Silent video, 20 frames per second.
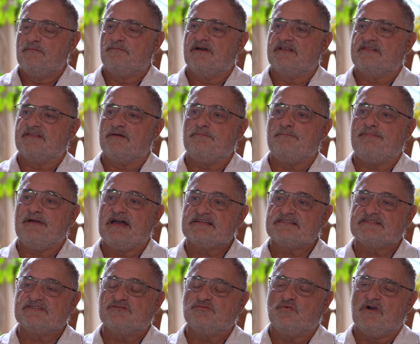but the
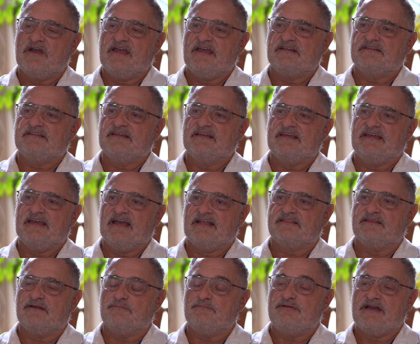best way to
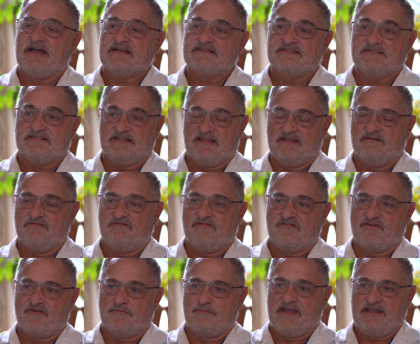get the best
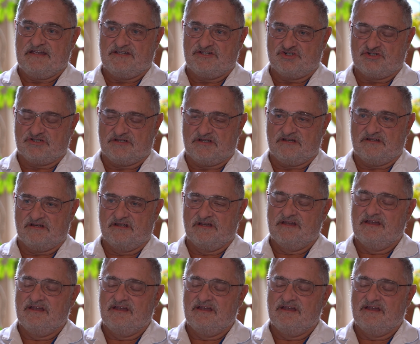information